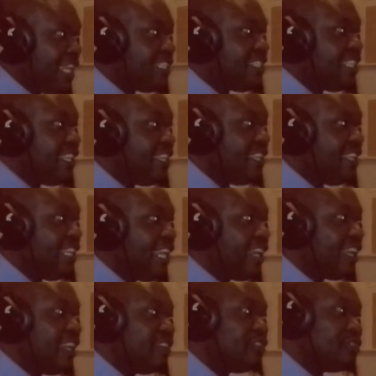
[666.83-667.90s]
and sending
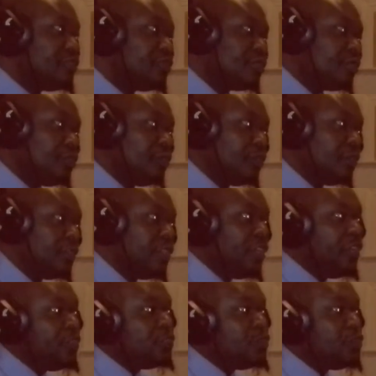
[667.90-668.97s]
their kids to school.
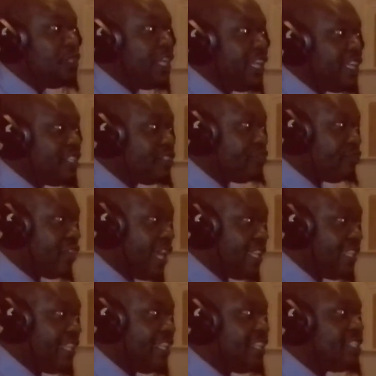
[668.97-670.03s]
Today is
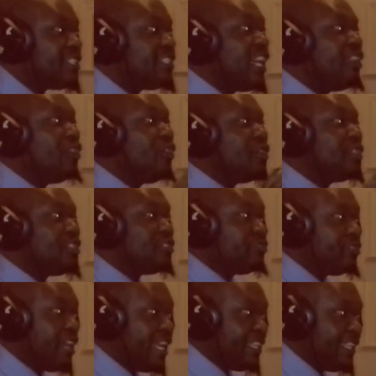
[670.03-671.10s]
Friday. It's thank God it's
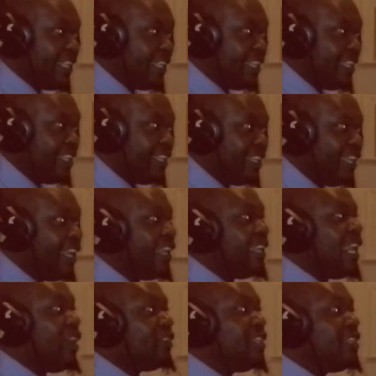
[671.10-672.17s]
Friday.
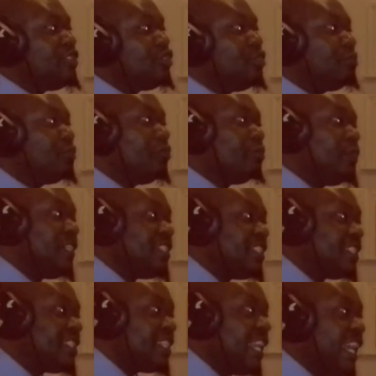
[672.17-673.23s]
Now, they troop to
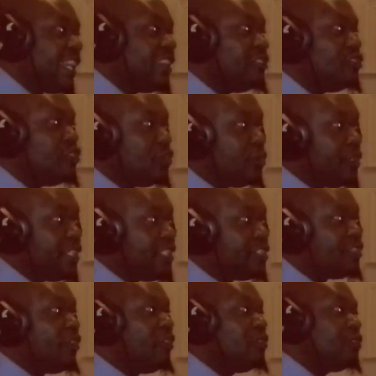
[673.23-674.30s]
places like
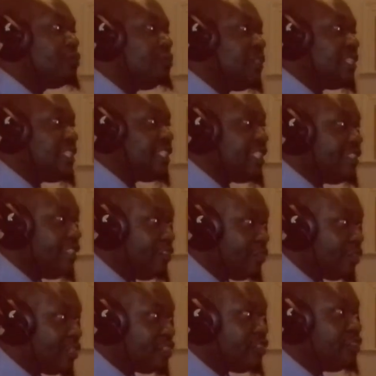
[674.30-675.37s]
Mzoli's, all those places in the
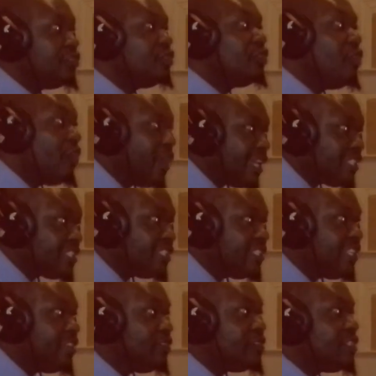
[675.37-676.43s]
location. You go and see
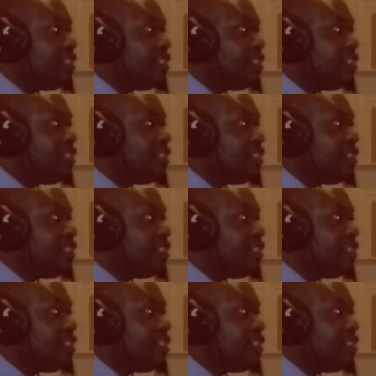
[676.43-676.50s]
there, you